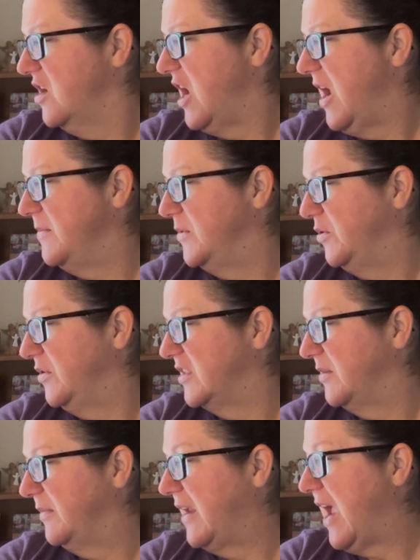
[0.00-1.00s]
I'm doing
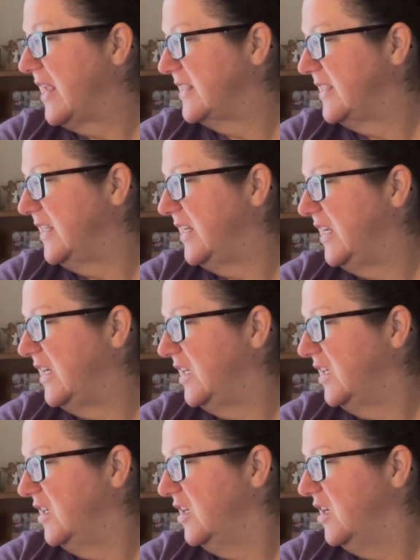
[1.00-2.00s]
some cat
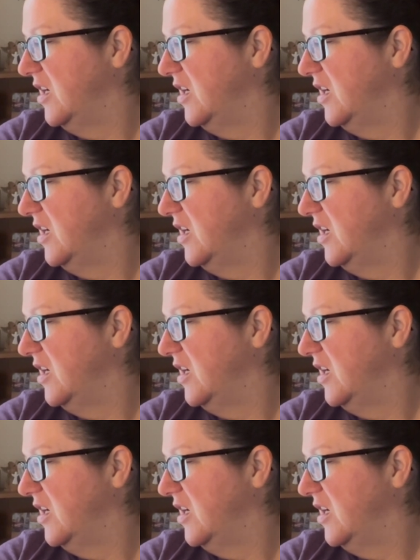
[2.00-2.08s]
sitting